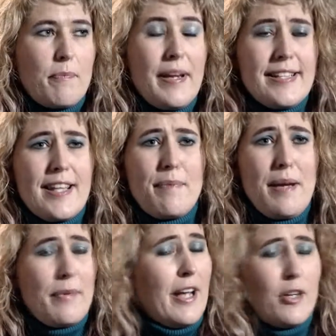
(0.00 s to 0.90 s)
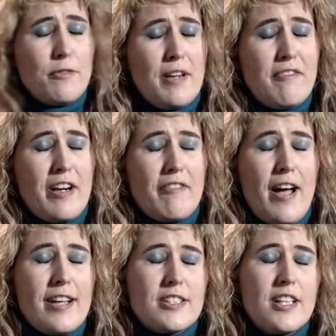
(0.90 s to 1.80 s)
beat other people, I couldn't run very
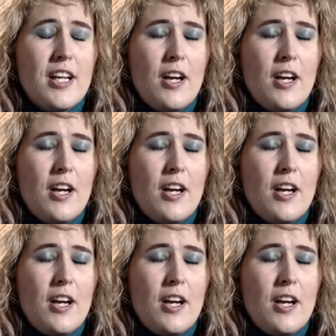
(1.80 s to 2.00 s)
fast,